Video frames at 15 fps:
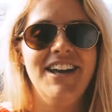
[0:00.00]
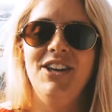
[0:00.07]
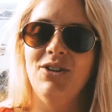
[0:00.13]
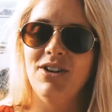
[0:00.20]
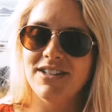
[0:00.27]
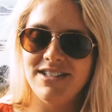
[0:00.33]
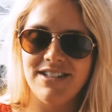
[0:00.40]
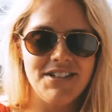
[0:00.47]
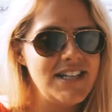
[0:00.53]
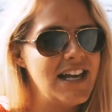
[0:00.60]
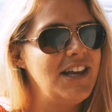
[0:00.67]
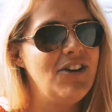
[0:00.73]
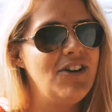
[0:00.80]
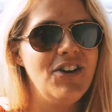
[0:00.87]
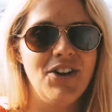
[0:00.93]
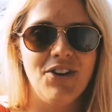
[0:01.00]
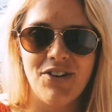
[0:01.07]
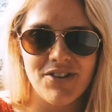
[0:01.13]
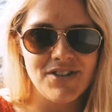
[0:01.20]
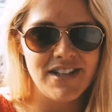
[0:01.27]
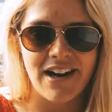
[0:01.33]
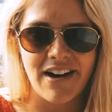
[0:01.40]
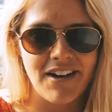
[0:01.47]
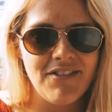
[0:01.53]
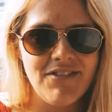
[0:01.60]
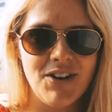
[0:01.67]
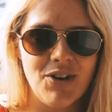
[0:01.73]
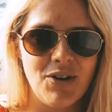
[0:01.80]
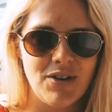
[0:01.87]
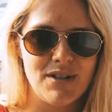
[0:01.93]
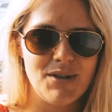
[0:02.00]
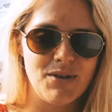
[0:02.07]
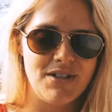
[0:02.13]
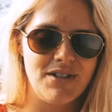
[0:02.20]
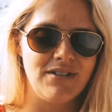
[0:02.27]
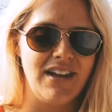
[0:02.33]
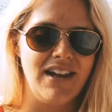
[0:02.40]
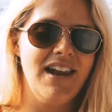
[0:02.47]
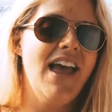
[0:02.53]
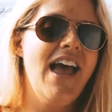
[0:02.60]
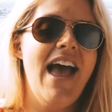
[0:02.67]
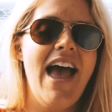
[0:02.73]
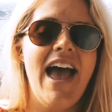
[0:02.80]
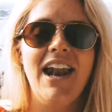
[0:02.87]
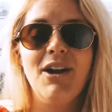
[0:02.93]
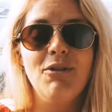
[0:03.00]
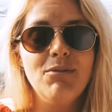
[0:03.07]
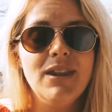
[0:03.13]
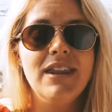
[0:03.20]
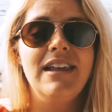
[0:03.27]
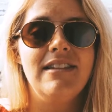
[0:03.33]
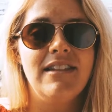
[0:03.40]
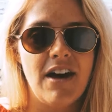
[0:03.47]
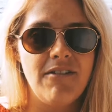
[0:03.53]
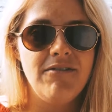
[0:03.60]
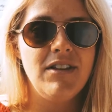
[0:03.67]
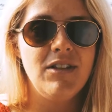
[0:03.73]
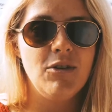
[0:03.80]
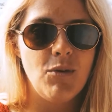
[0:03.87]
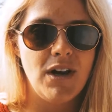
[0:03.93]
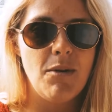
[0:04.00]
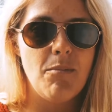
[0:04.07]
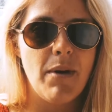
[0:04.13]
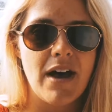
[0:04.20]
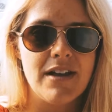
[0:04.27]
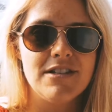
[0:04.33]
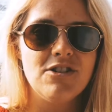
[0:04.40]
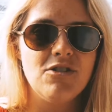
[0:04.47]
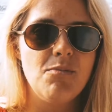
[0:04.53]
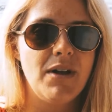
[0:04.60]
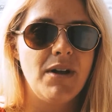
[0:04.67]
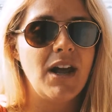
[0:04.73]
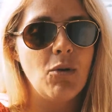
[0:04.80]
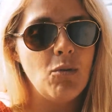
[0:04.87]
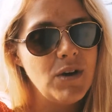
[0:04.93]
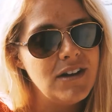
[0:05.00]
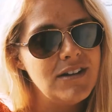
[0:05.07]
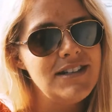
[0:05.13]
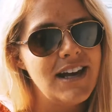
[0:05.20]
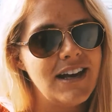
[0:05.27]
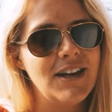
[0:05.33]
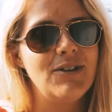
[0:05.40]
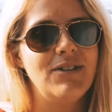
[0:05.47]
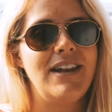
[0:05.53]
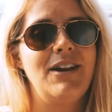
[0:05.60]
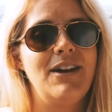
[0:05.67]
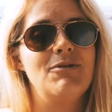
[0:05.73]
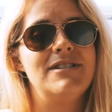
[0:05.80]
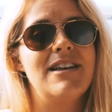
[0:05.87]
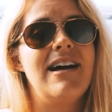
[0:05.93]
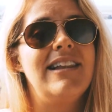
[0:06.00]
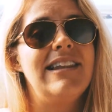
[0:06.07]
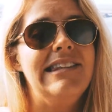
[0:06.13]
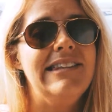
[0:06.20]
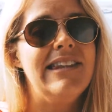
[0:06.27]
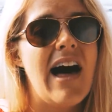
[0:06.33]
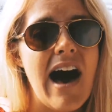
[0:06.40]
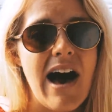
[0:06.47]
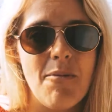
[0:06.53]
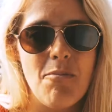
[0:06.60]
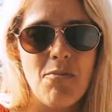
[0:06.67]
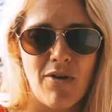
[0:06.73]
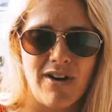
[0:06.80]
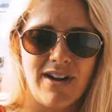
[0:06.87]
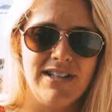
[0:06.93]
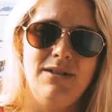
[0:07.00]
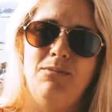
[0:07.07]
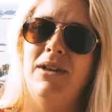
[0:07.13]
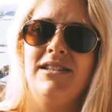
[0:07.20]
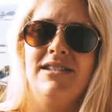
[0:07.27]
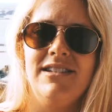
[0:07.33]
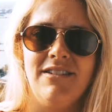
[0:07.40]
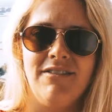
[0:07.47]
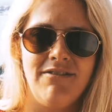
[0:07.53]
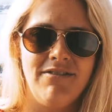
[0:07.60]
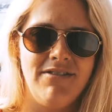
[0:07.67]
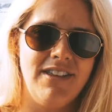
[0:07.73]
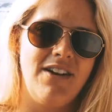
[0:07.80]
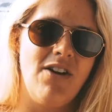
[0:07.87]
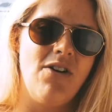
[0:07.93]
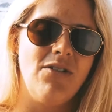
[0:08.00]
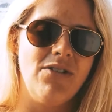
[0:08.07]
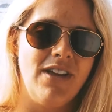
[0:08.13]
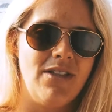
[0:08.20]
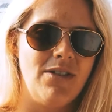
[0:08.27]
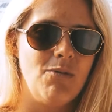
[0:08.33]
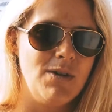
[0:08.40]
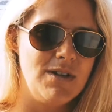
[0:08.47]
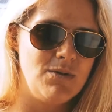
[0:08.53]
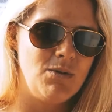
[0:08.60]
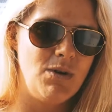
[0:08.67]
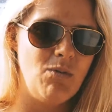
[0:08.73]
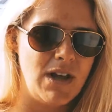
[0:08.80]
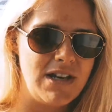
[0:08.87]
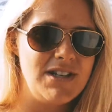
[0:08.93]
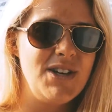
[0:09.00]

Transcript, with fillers: You can still take your Euros there if you go to Switzerland. And I really loved the one in Basel, but I will tell you that it was a lot more expensive than all the other ones we went